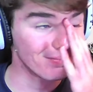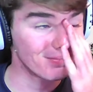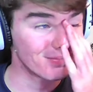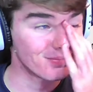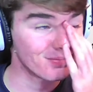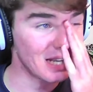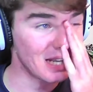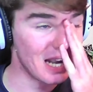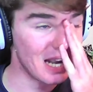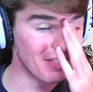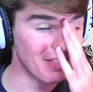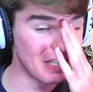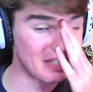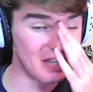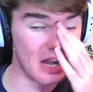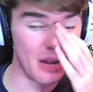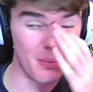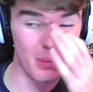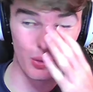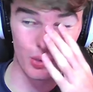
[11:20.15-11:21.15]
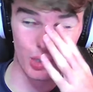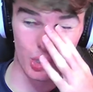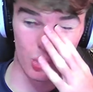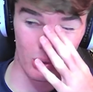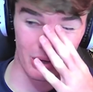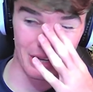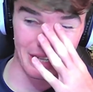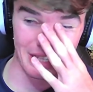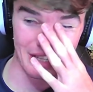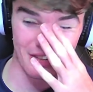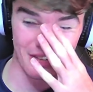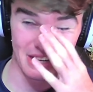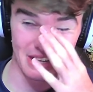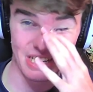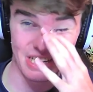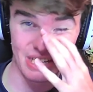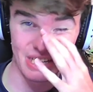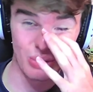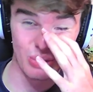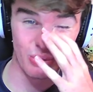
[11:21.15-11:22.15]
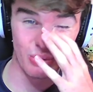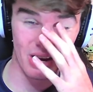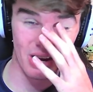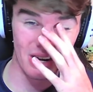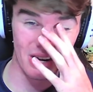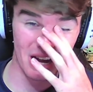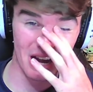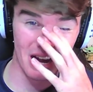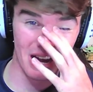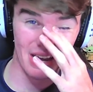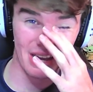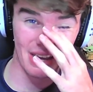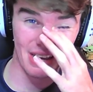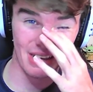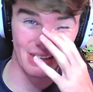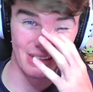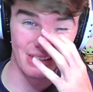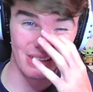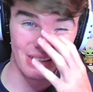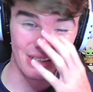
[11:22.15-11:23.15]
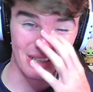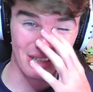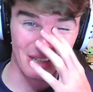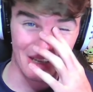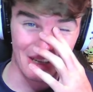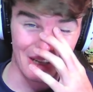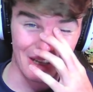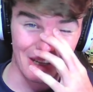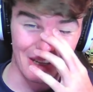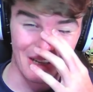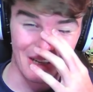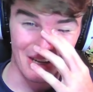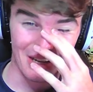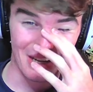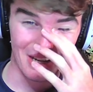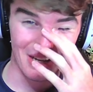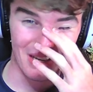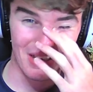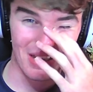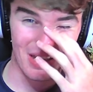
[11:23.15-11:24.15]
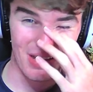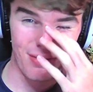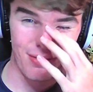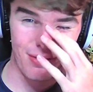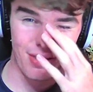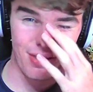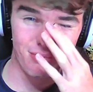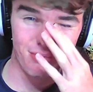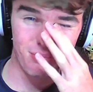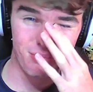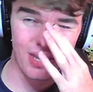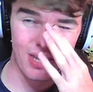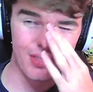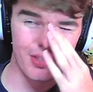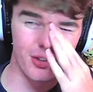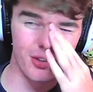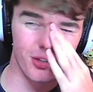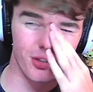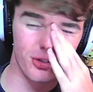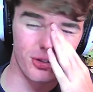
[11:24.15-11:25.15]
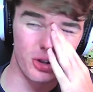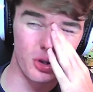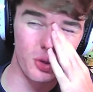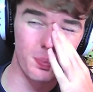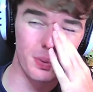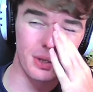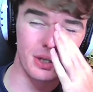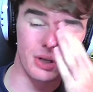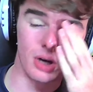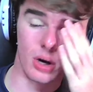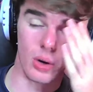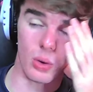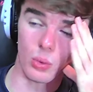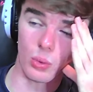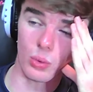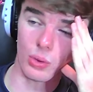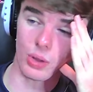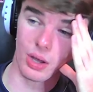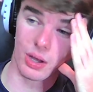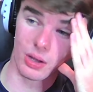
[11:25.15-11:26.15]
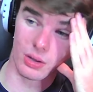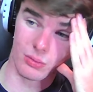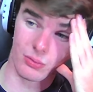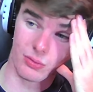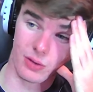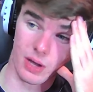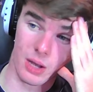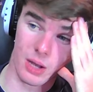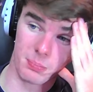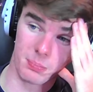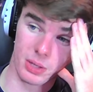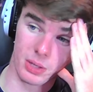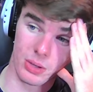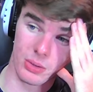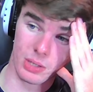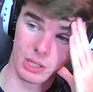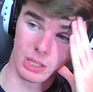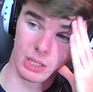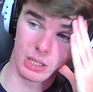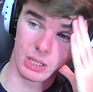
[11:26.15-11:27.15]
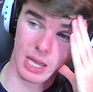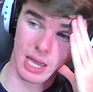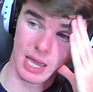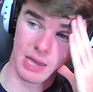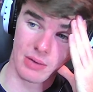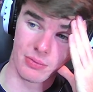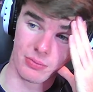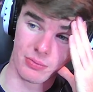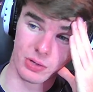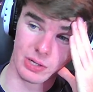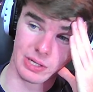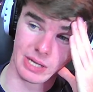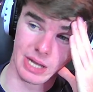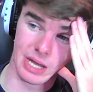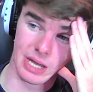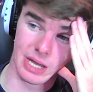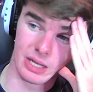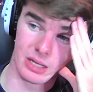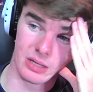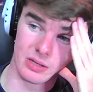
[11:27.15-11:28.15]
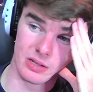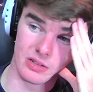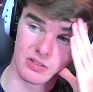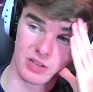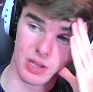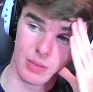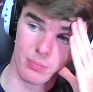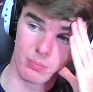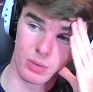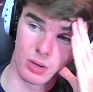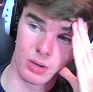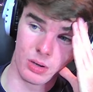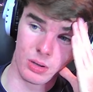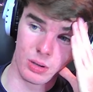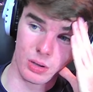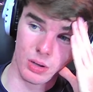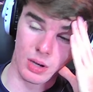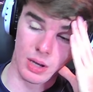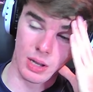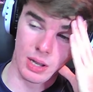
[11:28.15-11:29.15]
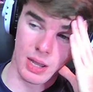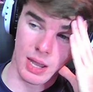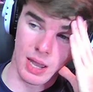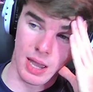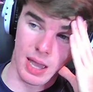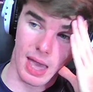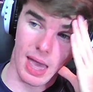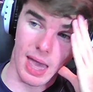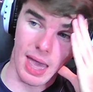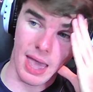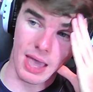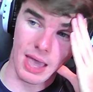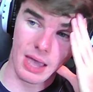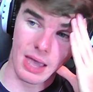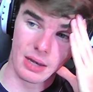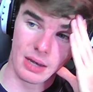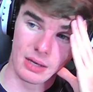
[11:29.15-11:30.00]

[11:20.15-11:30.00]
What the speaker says: At the time of recording this, I kid you not, I have made the stupid goal of uploading every day in December, and